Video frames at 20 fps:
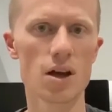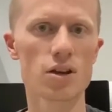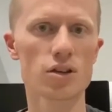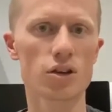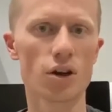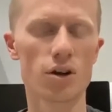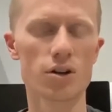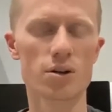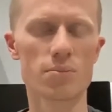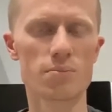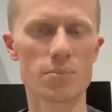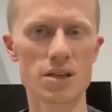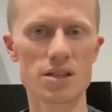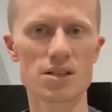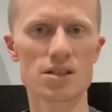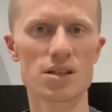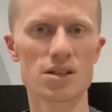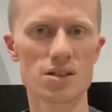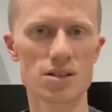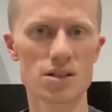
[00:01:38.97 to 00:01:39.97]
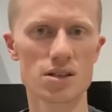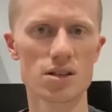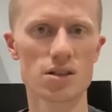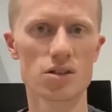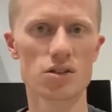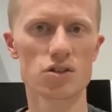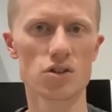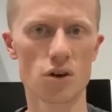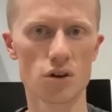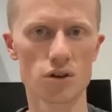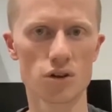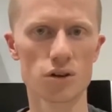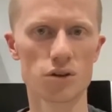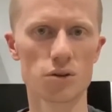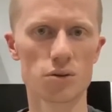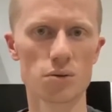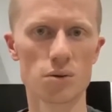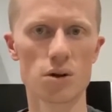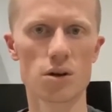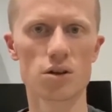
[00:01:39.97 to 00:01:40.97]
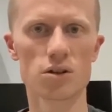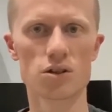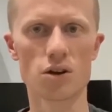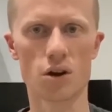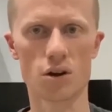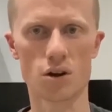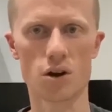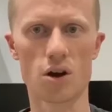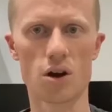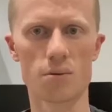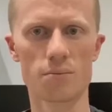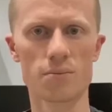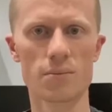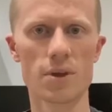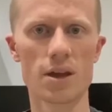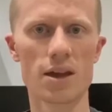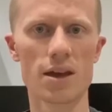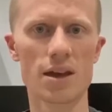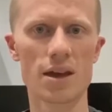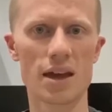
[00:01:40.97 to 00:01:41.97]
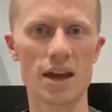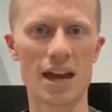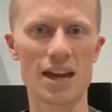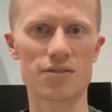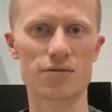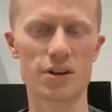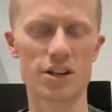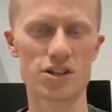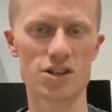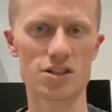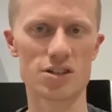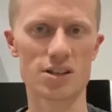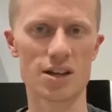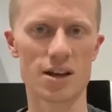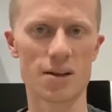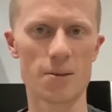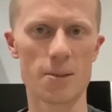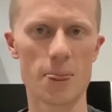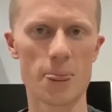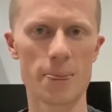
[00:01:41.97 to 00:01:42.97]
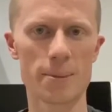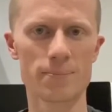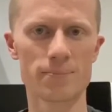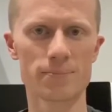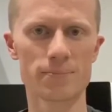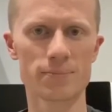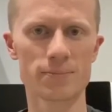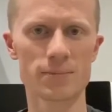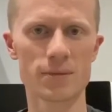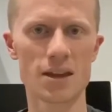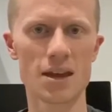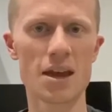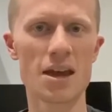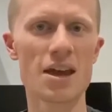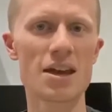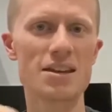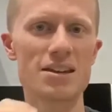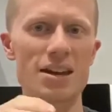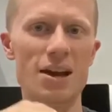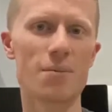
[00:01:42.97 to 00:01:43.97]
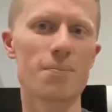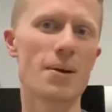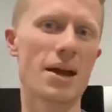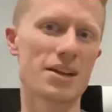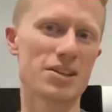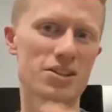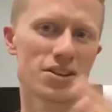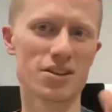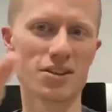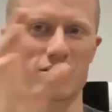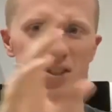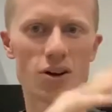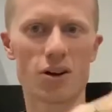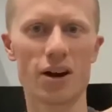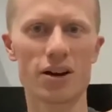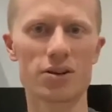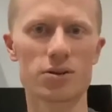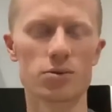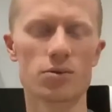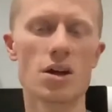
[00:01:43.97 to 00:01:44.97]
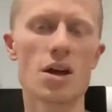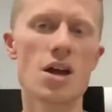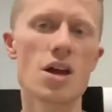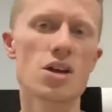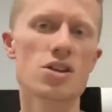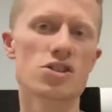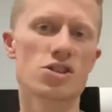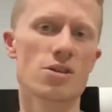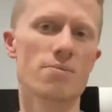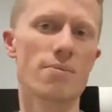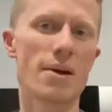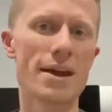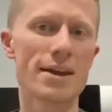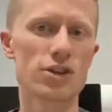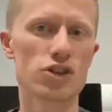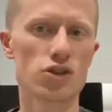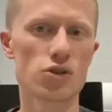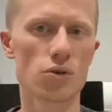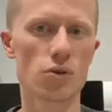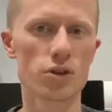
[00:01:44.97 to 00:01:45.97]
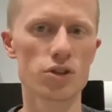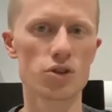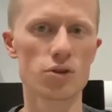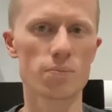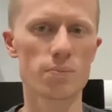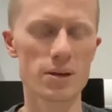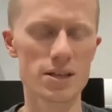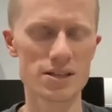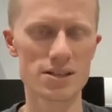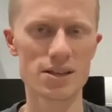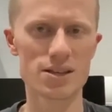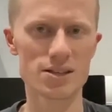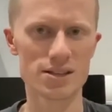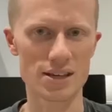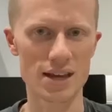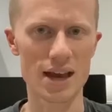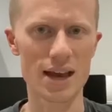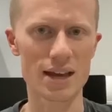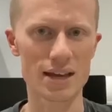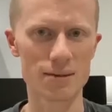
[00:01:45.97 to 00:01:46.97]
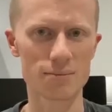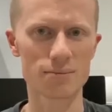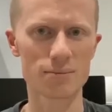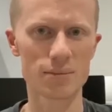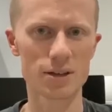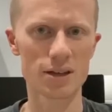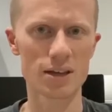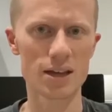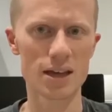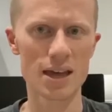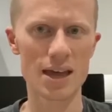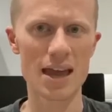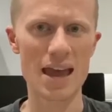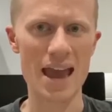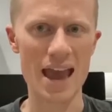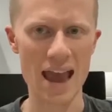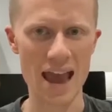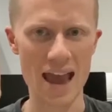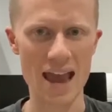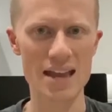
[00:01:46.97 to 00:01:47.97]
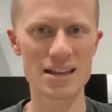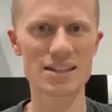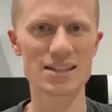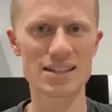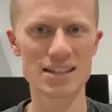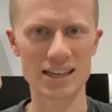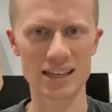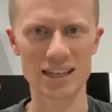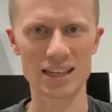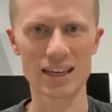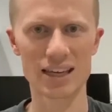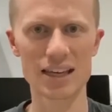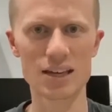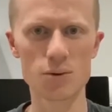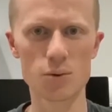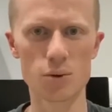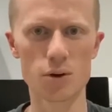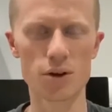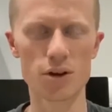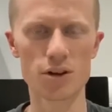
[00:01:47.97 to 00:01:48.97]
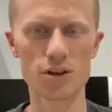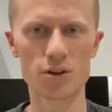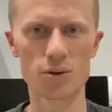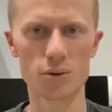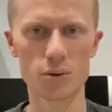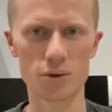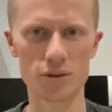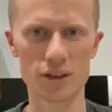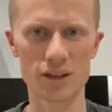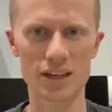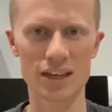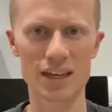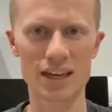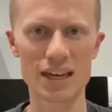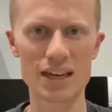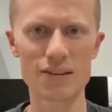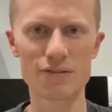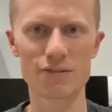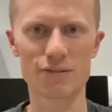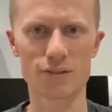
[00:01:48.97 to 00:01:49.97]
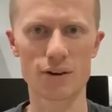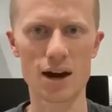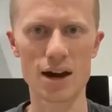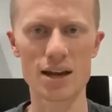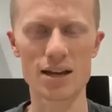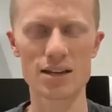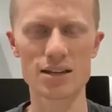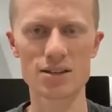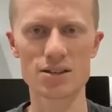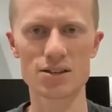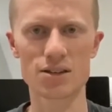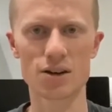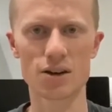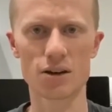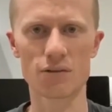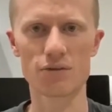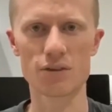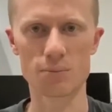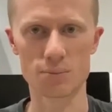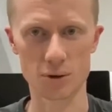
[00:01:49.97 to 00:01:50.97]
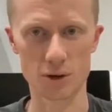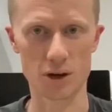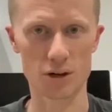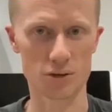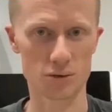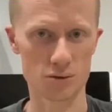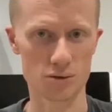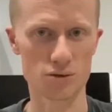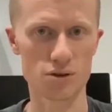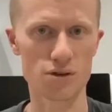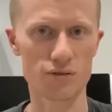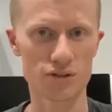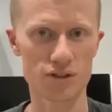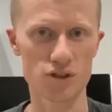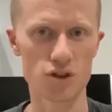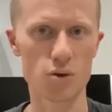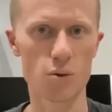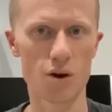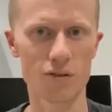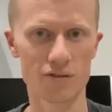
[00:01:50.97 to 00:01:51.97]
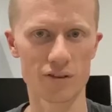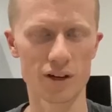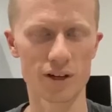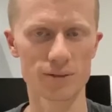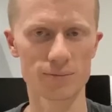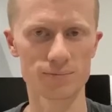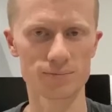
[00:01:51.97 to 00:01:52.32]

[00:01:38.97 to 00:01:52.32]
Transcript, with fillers: Go to business.google.com and register. Now back to the title. So make sure your business name has the keyword or the key phrase of the product or service you offer.